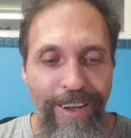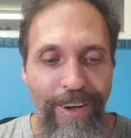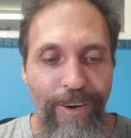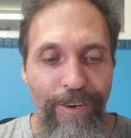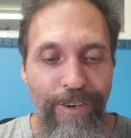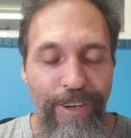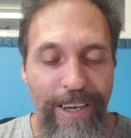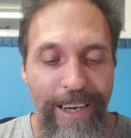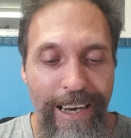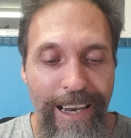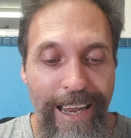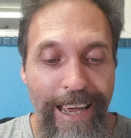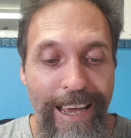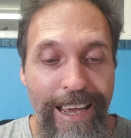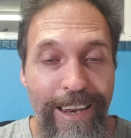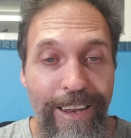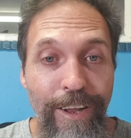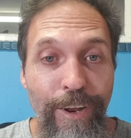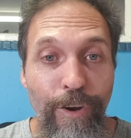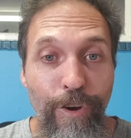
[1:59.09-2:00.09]
are
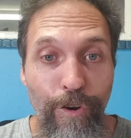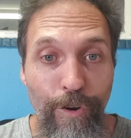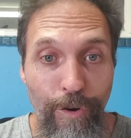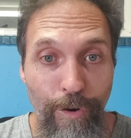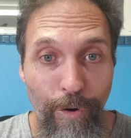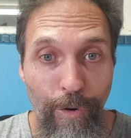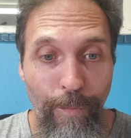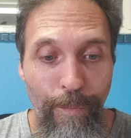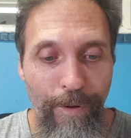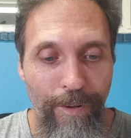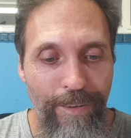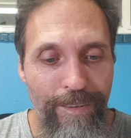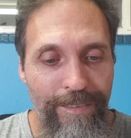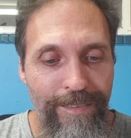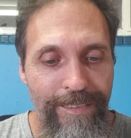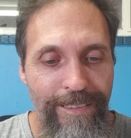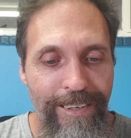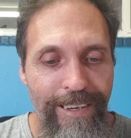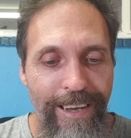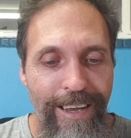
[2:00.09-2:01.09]
declared
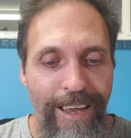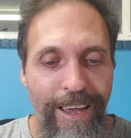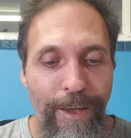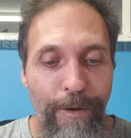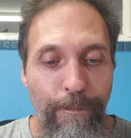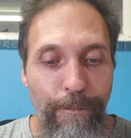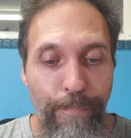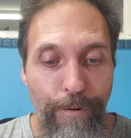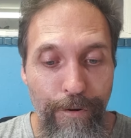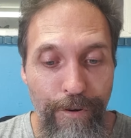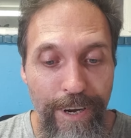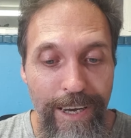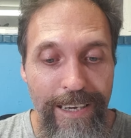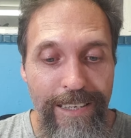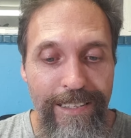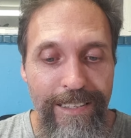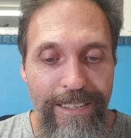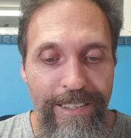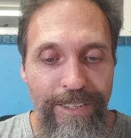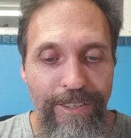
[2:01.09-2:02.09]
normal.
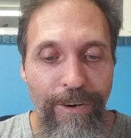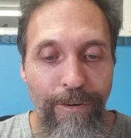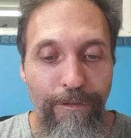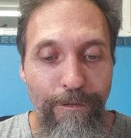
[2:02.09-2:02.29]
Priests are